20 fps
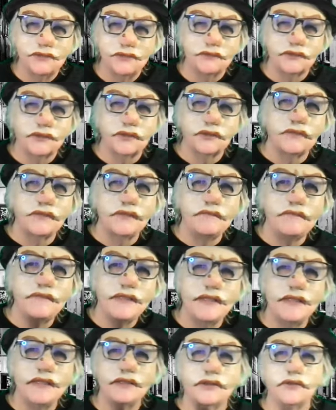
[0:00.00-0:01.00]
to a
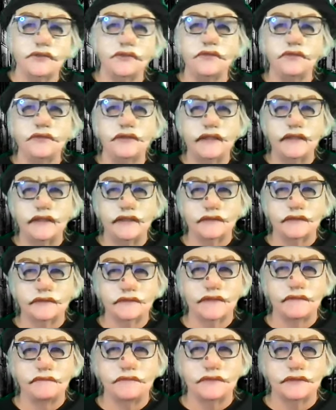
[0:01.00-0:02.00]
creamy goo-like
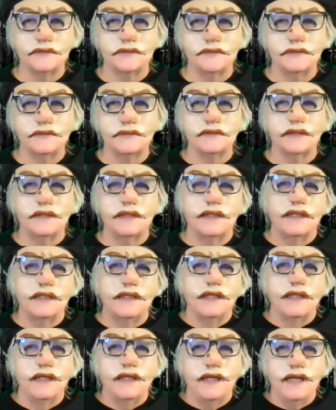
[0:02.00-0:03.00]
substance.
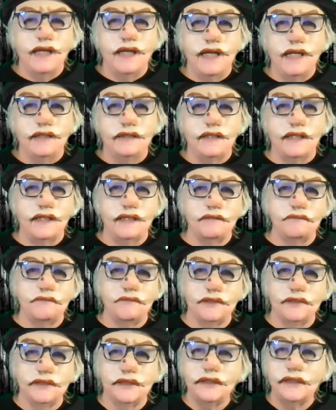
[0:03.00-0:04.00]
And I
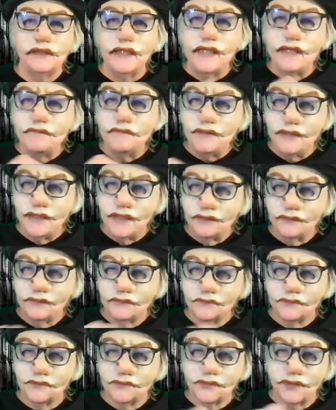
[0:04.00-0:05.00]
would laminate
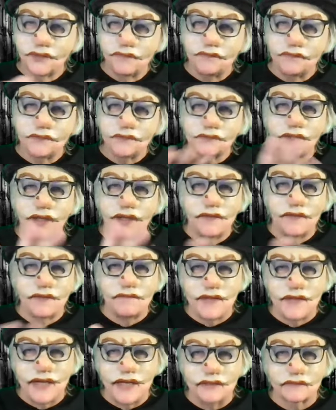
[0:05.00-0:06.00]
those strips on the
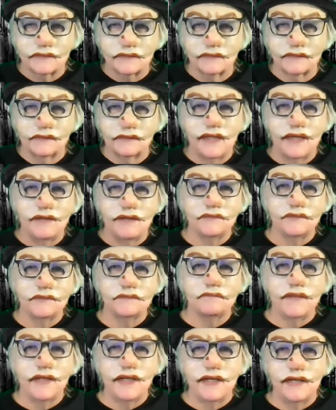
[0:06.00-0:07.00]
mask. And that was
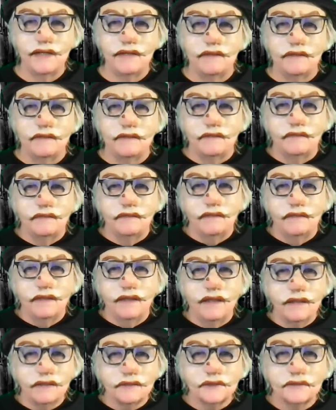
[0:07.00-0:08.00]
my
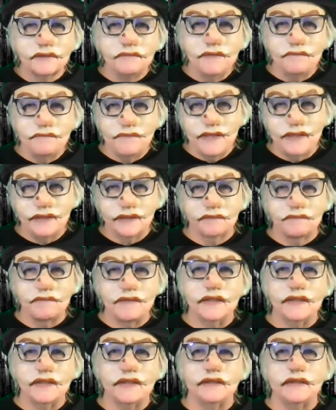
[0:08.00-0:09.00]
ultimate mask
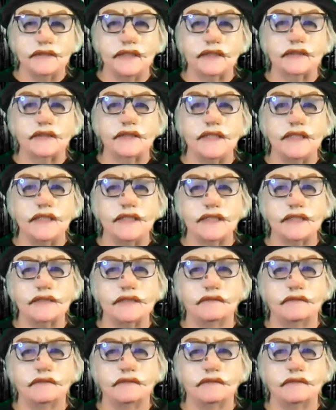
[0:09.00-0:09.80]
making technique.